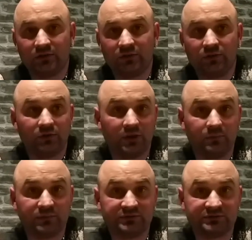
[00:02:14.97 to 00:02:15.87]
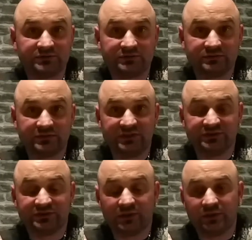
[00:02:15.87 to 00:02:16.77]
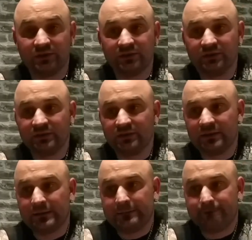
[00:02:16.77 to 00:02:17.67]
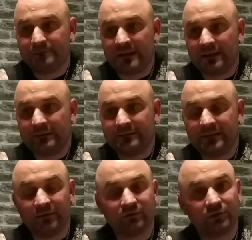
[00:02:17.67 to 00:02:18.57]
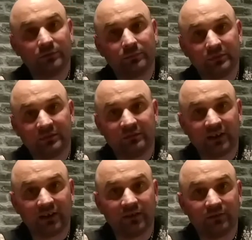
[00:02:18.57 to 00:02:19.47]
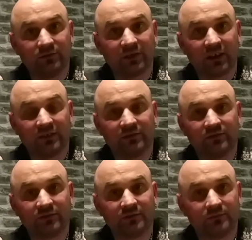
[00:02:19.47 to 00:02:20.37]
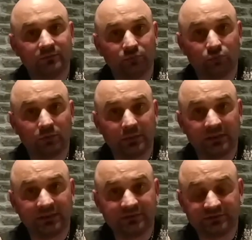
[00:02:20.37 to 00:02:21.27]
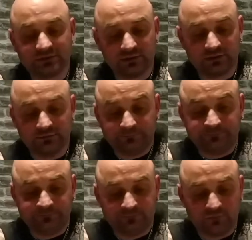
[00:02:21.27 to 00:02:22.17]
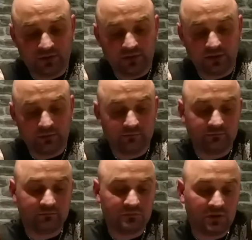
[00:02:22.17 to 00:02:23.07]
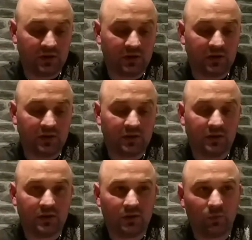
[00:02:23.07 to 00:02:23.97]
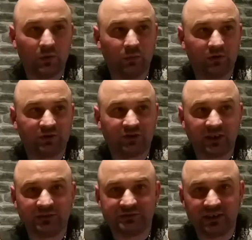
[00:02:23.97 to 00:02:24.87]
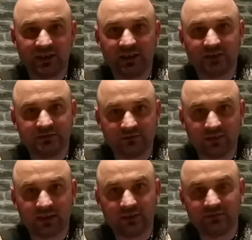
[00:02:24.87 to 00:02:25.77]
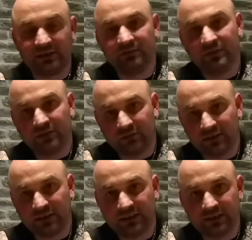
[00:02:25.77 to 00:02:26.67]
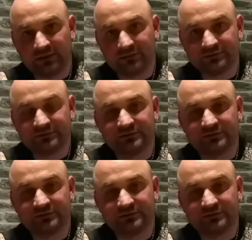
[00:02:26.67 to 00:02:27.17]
cucumbers inside, and then I was doing potatoes and broad beans. And we wanted to change the garden around, get rid of the greenhouse